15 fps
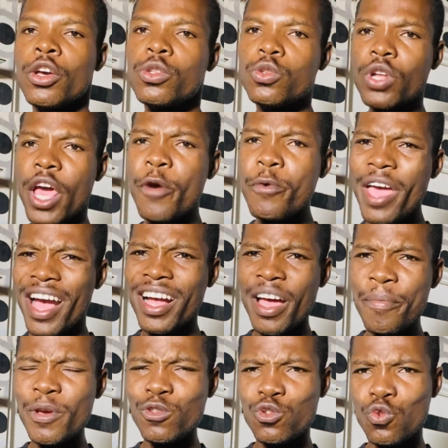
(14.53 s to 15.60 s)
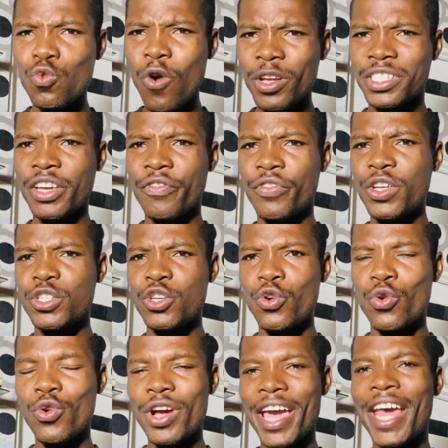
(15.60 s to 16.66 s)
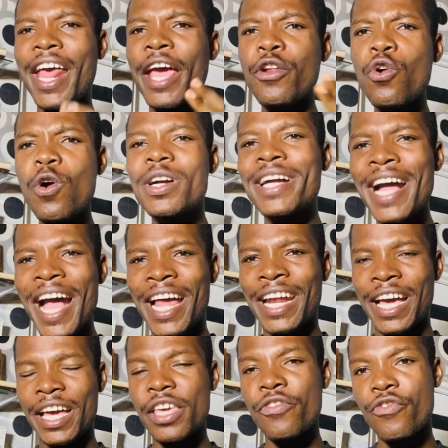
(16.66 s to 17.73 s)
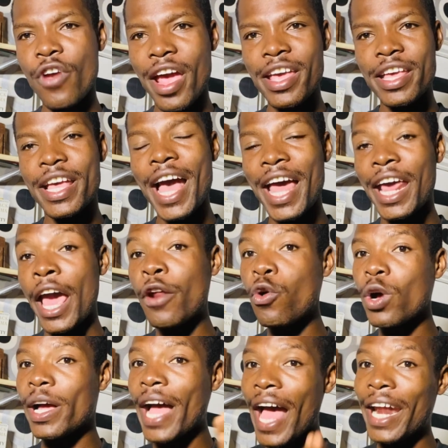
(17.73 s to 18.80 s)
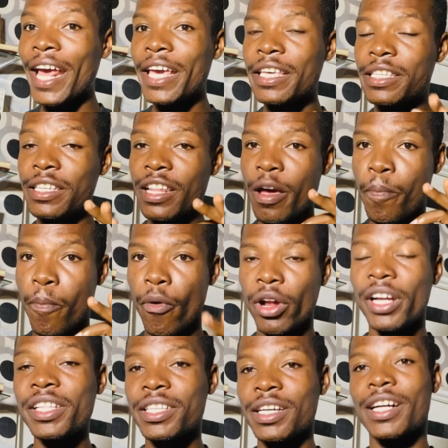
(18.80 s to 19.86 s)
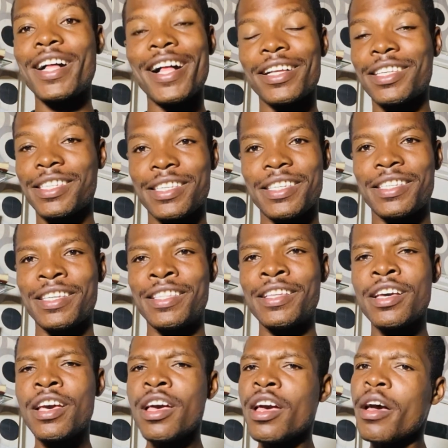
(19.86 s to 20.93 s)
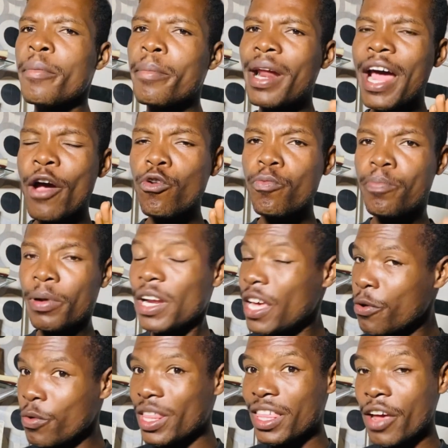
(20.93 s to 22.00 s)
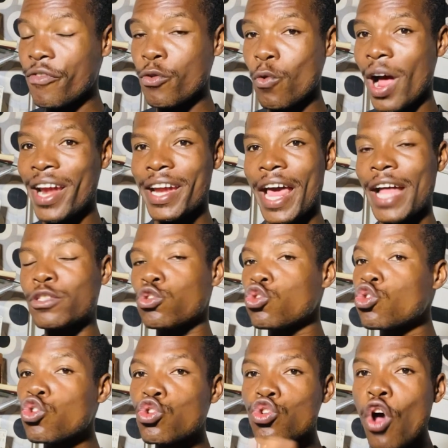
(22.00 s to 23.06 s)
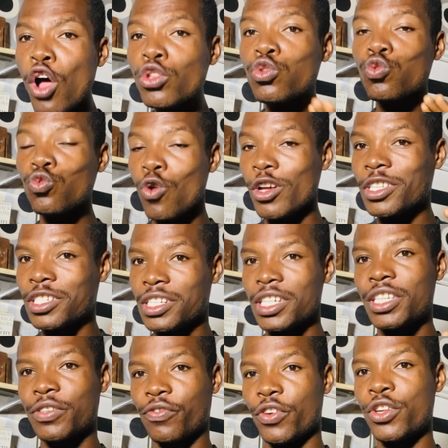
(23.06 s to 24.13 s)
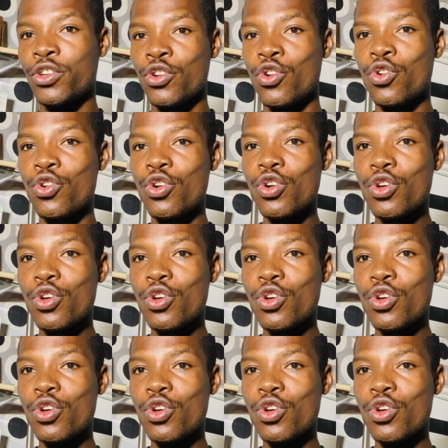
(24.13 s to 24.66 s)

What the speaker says: Today we are coming to watch a video, and I know Ghana, if you are in Ghana, I know Ghana is in a political season, but I will plead with everyone that you don't watch this video